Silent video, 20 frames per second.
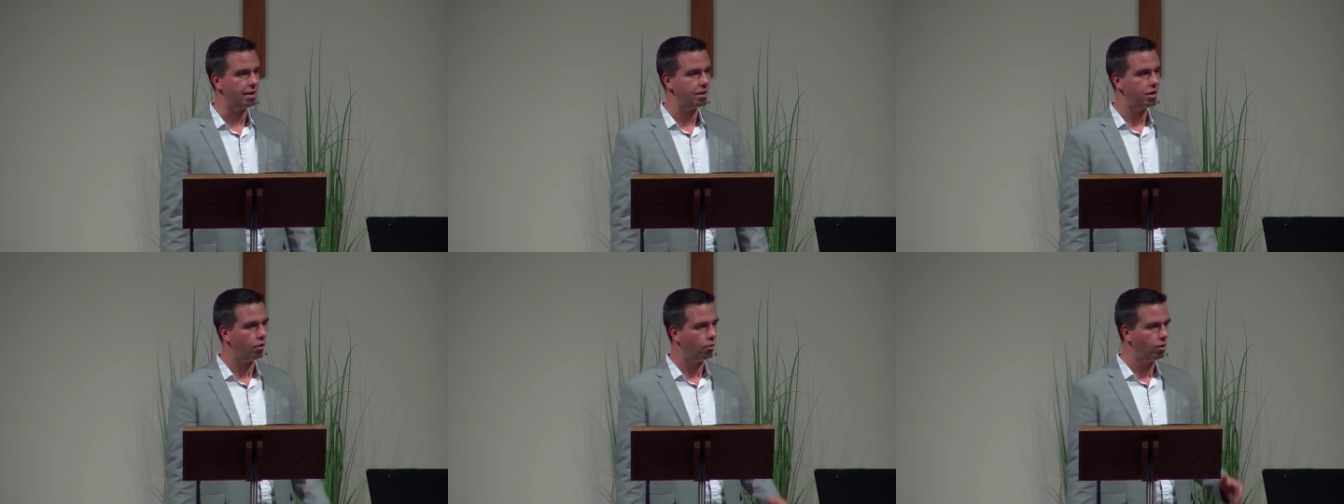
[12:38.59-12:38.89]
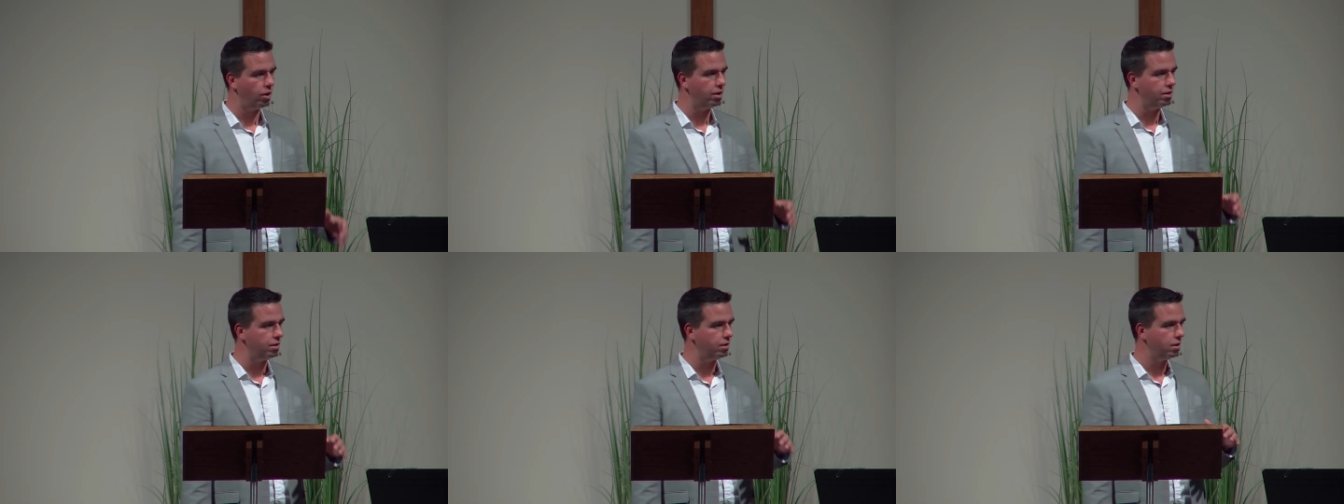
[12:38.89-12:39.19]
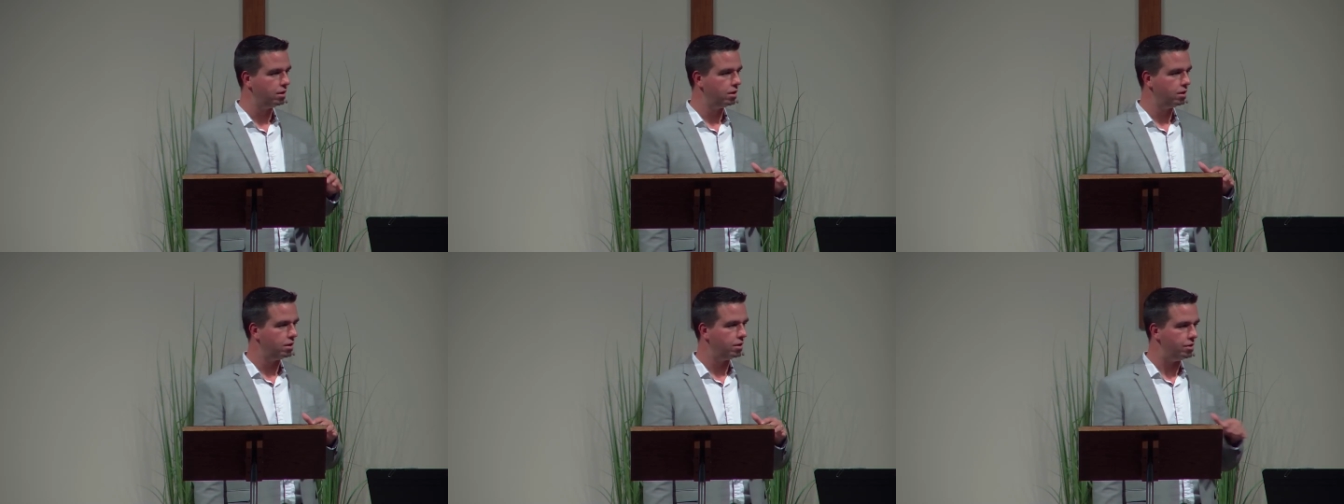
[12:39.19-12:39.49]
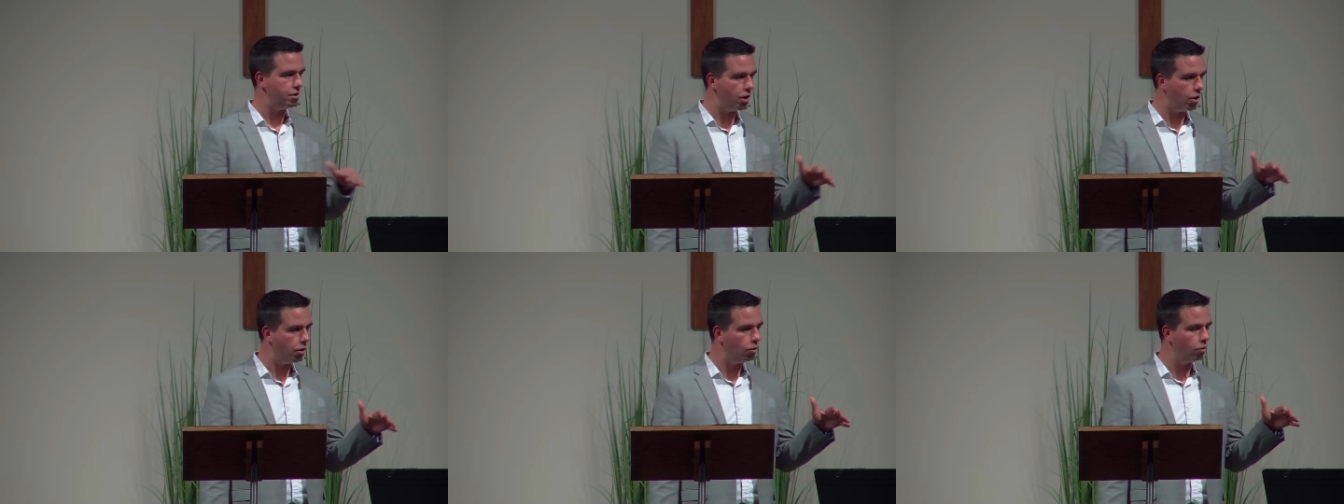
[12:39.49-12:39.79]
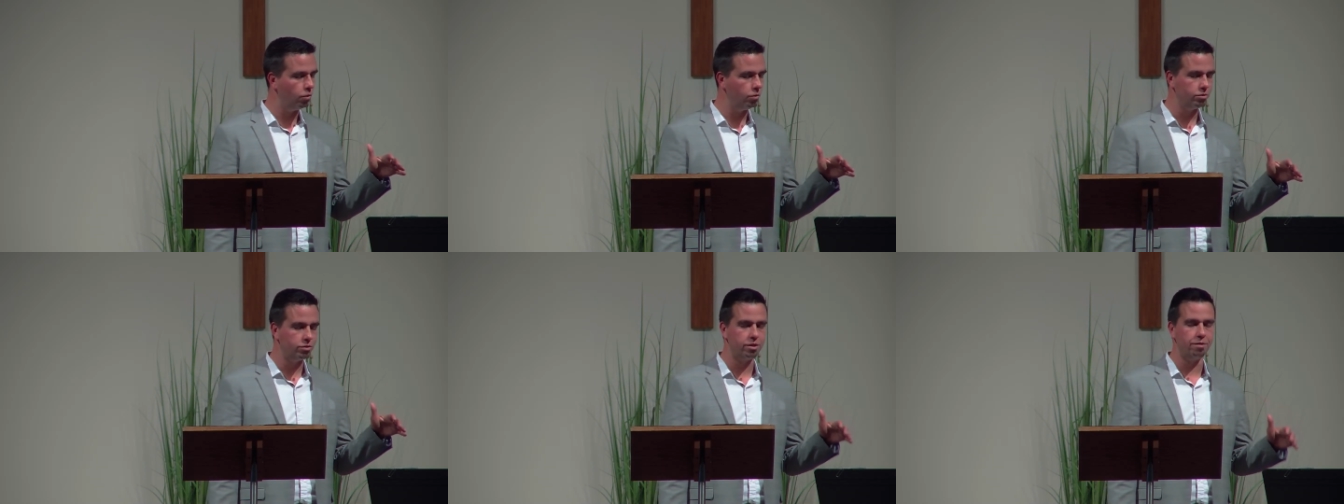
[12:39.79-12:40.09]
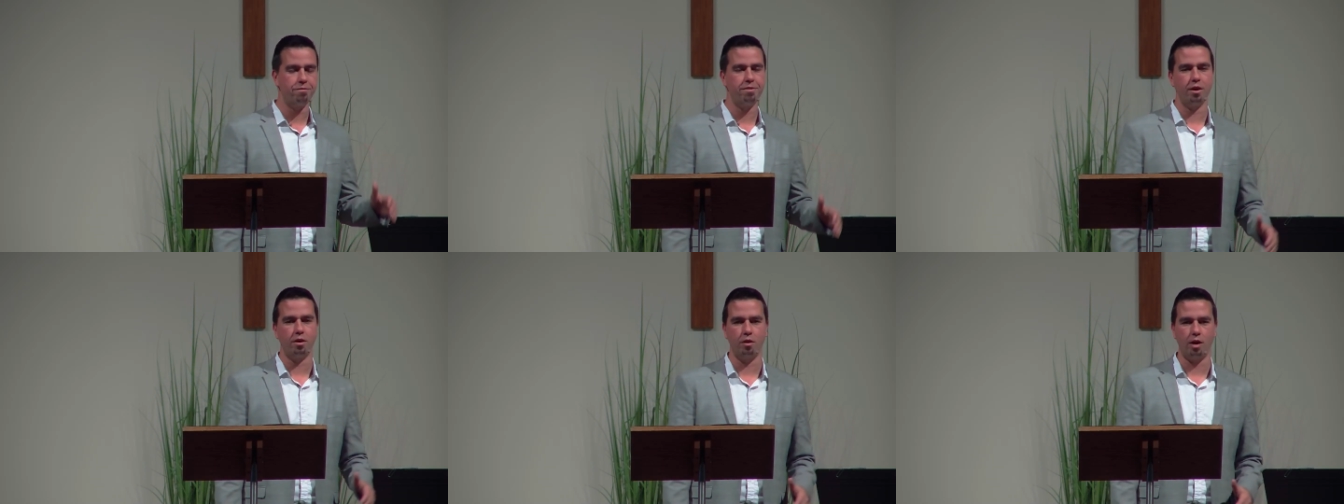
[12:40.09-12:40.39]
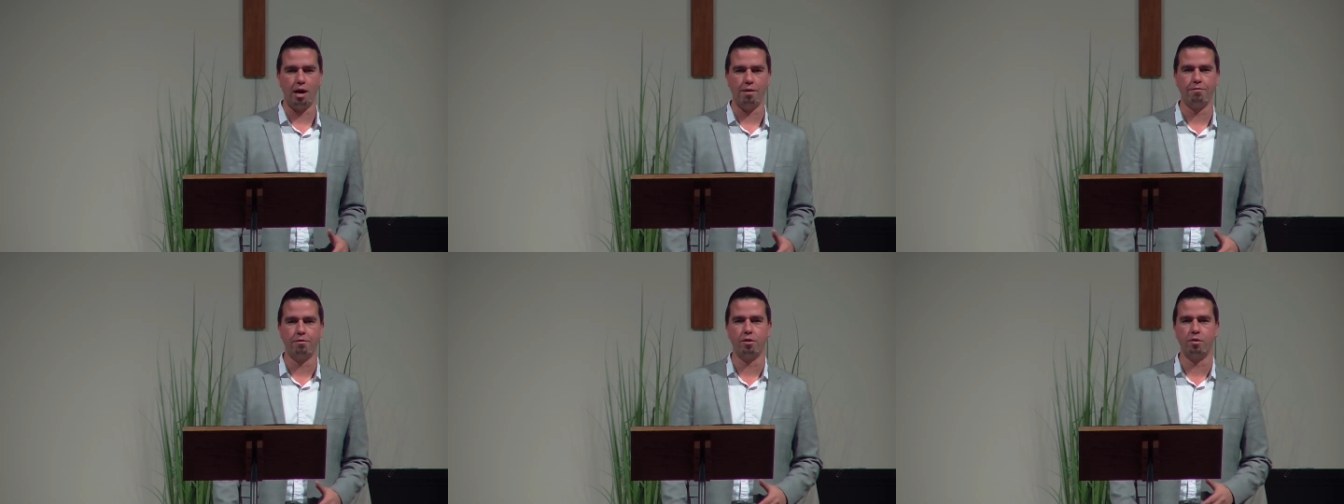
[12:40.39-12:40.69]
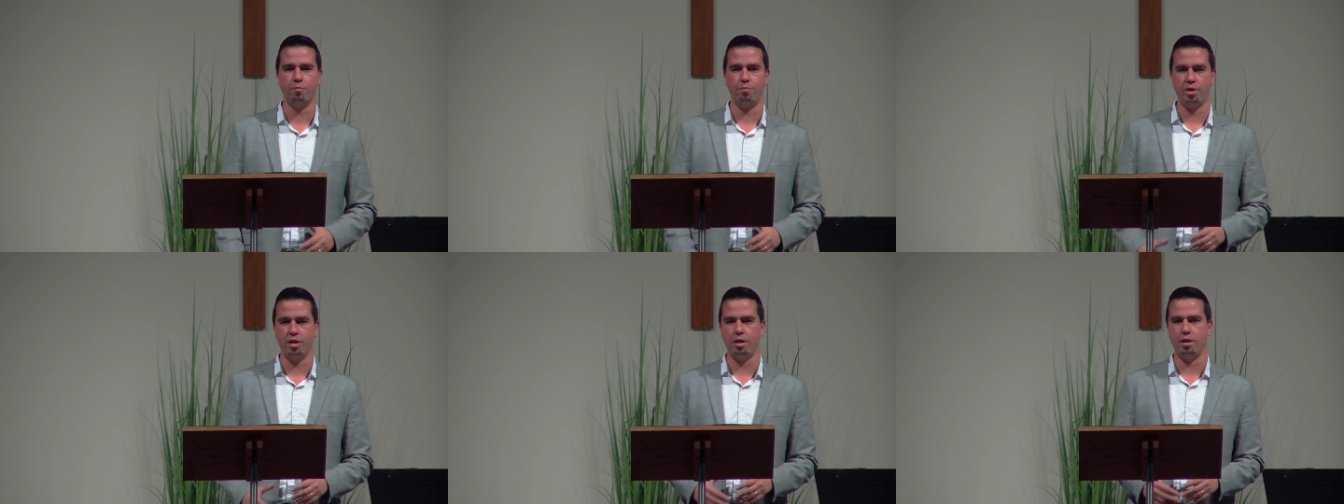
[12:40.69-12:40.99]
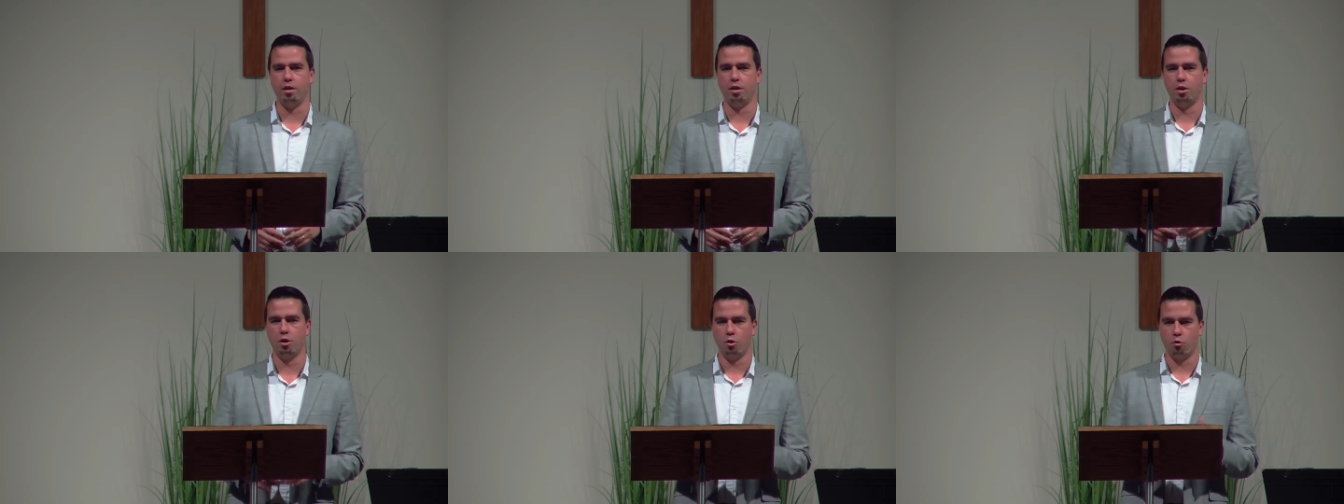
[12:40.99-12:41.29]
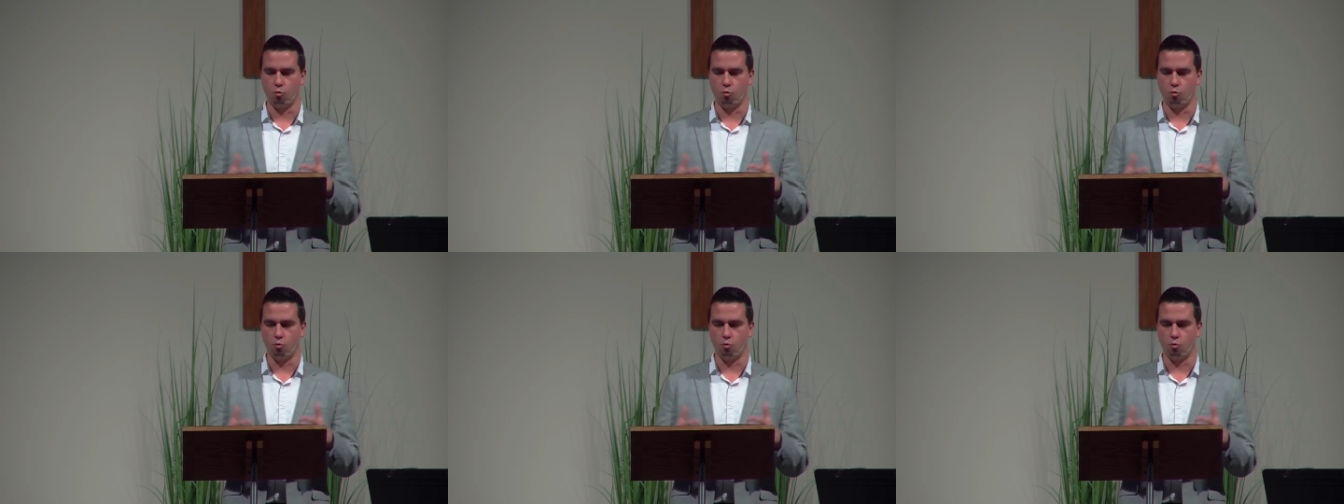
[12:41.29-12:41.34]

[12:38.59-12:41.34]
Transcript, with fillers: No one knows if they'll ever be